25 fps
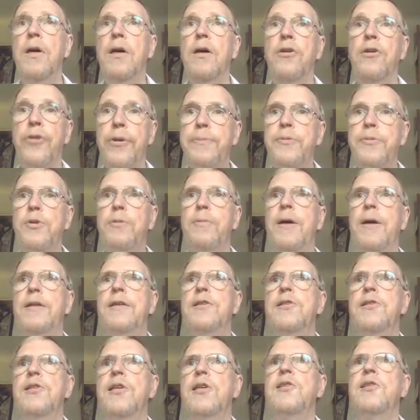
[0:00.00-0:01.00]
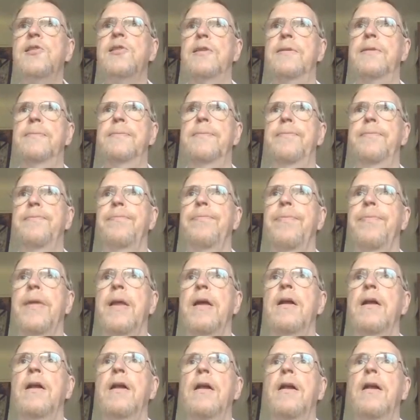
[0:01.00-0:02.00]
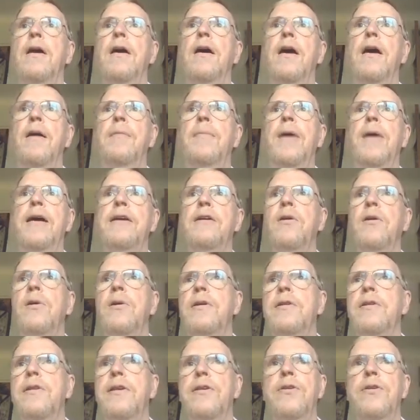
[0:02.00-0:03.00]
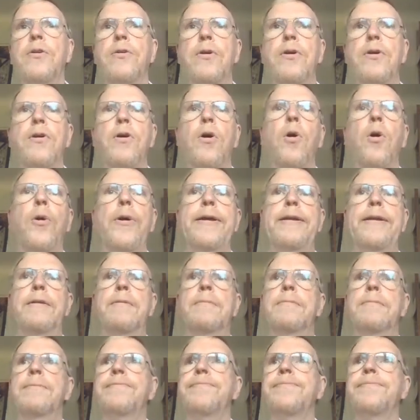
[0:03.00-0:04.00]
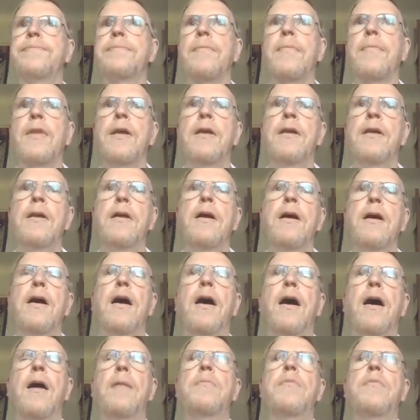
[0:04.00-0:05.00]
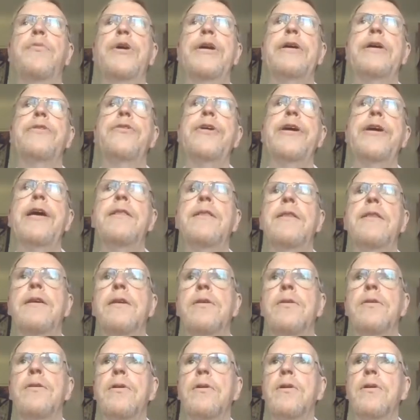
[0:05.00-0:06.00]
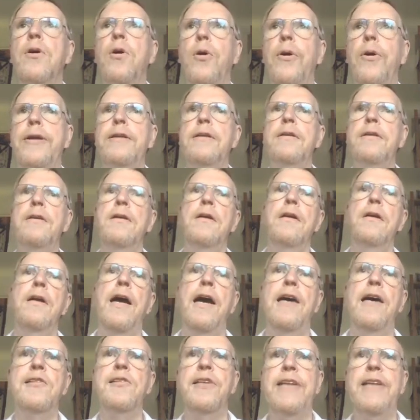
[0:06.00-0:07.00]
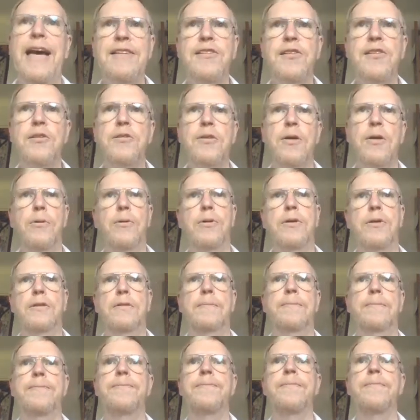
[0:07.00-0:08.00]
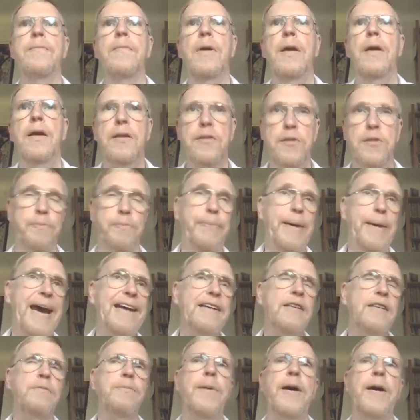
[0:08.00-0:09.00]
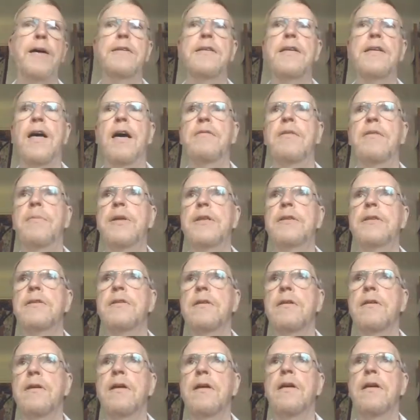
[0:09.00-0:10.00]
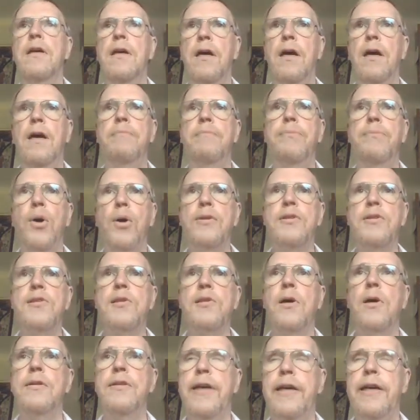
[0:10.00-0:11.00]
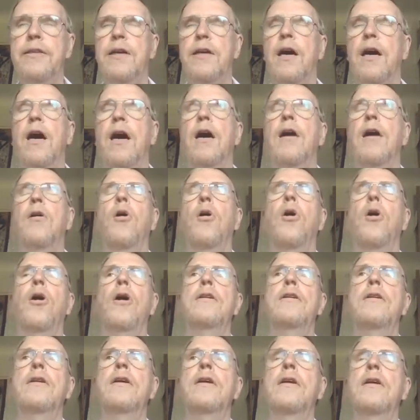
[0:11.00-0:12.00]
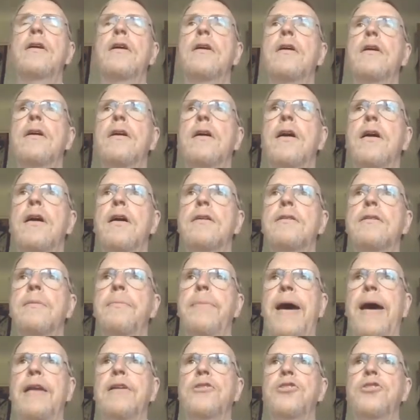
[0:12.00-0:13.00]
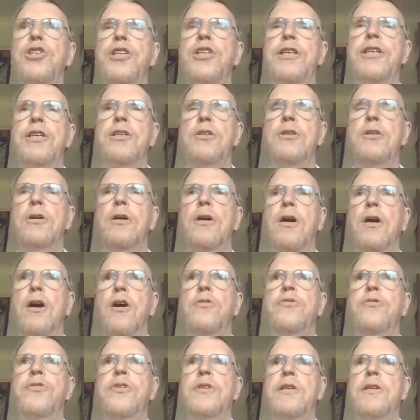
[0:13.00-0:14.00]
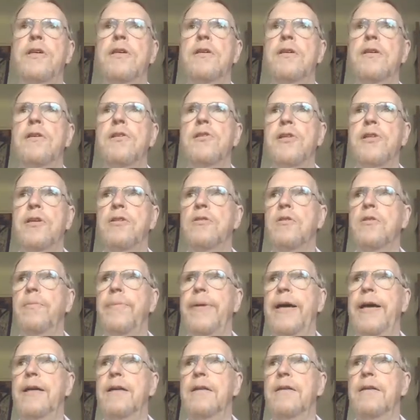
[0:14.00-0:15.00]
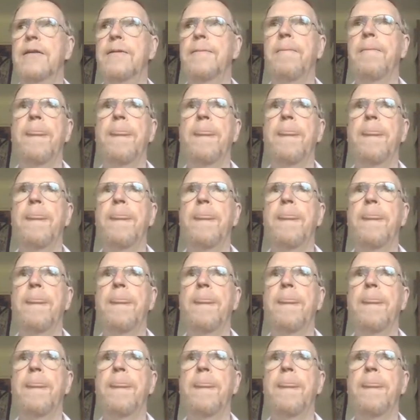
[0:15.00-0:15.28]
crypto money system. I call it the Eurocoin. We create the Eurocoin as an asset token. It's backed by the government bonds that are on the balance sheet of the central bank.